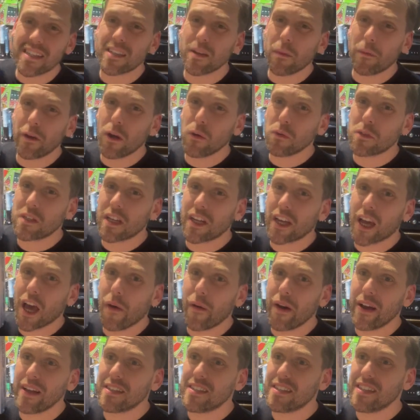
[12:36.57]
someone else going to go
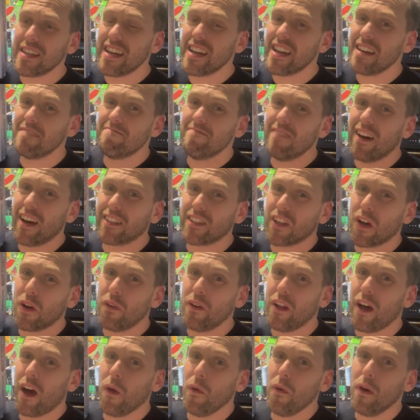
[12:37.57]
out and see it? I don't
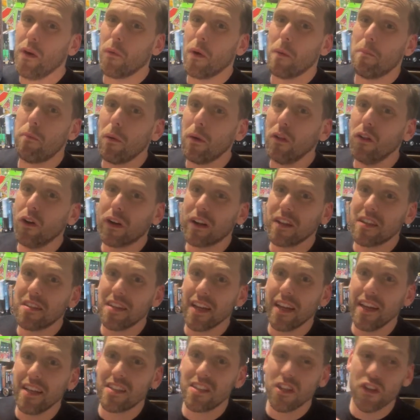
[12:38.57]
know. We're probably not going to
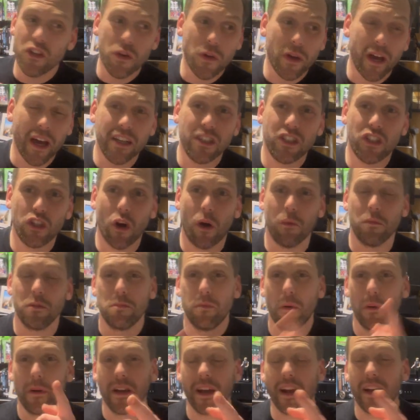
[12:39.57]
see this in UK shops. You're
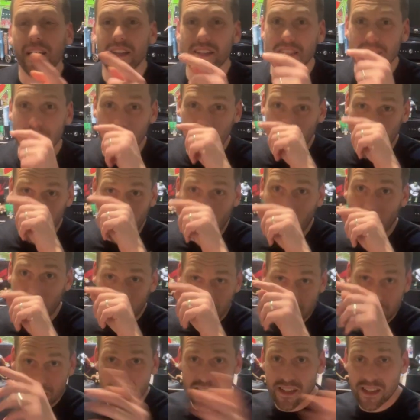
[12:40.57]
probably going to see it online
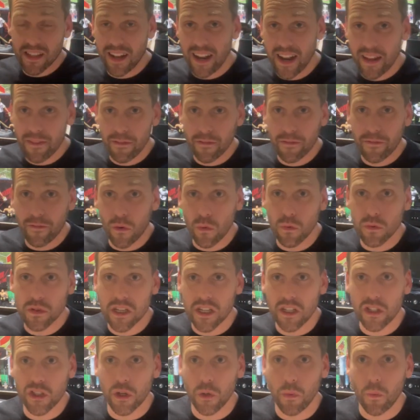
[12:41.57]
because it's an 11 Force
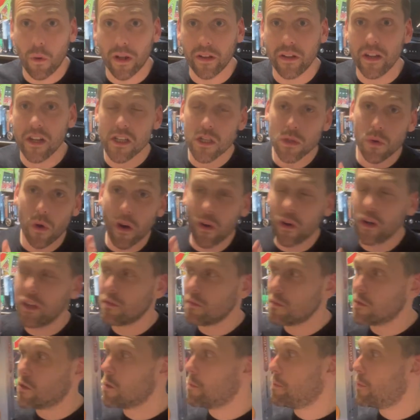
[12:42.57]
issue one. So I got this
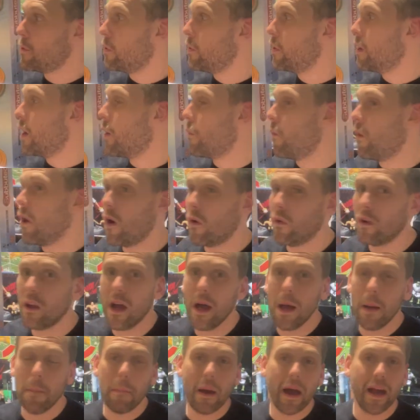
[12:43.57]
from Subbuteo World.
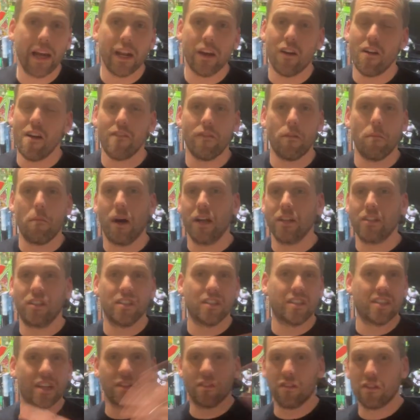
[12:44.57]
Paid however much it
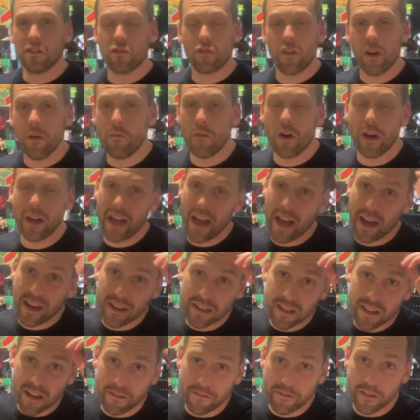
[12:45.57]
says on the screen right now
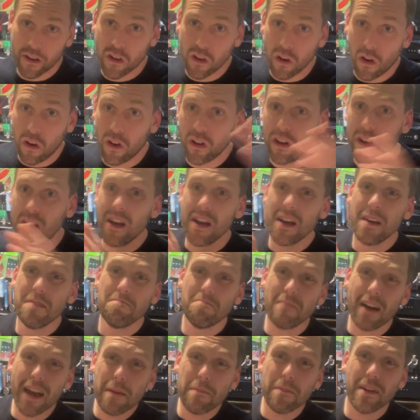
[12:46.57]
because I've forgotten.
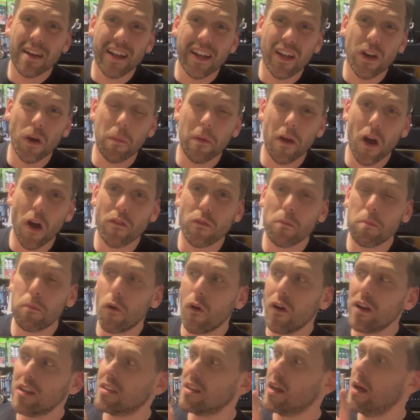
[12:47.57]
Maybe a little bit
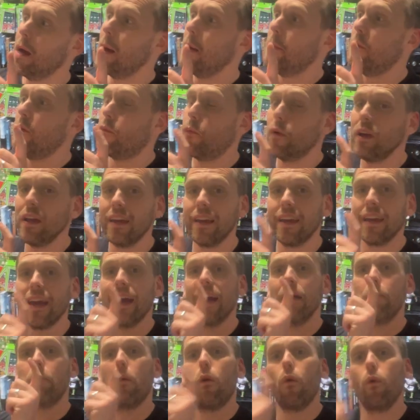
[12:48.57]
overpriced. if we can
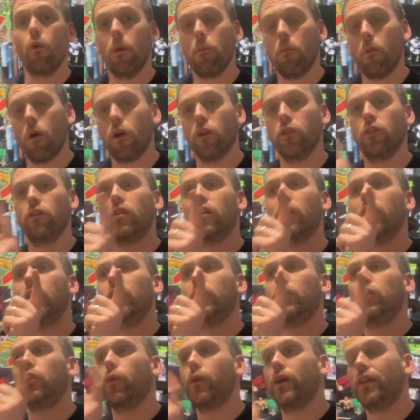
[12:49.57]
get Paul Lamond
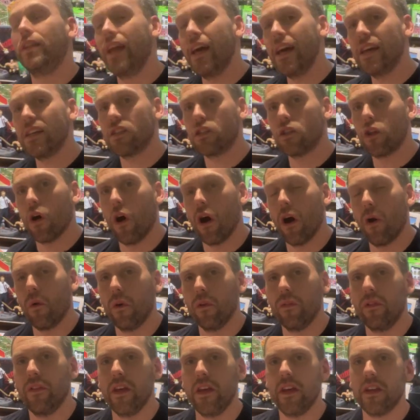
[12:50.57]
doing their style
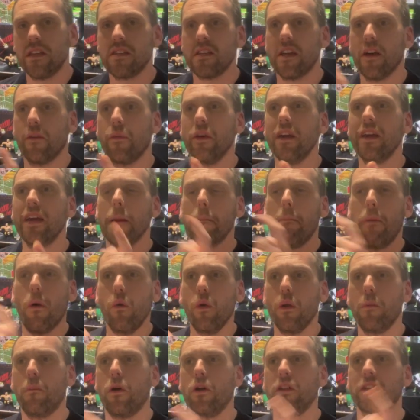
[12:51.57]
on this. If we can get Paul
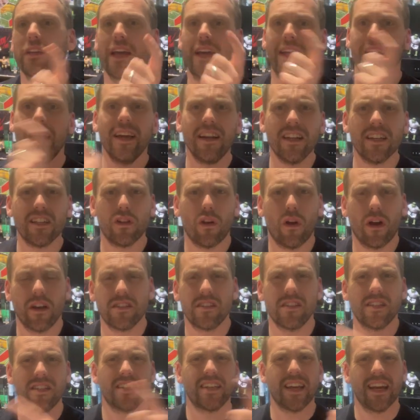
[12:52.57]
Lamond getting English
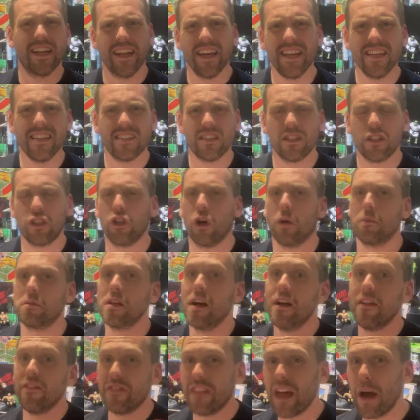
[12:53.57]
licenses, getting these into shops,
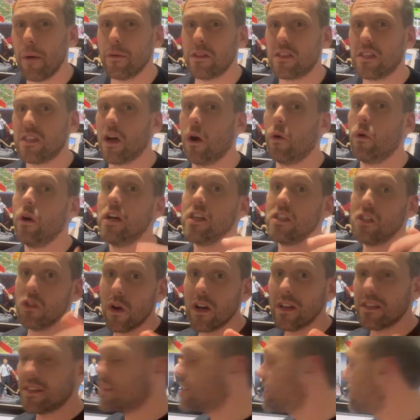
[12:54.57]
that would sell. It's
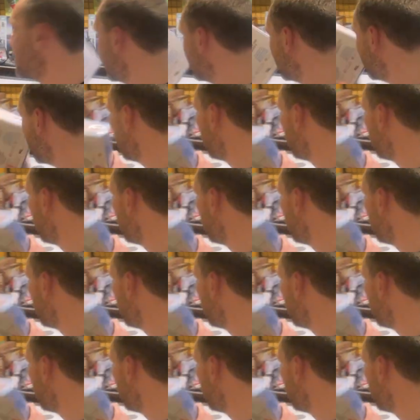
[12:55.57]
nice to see. I tell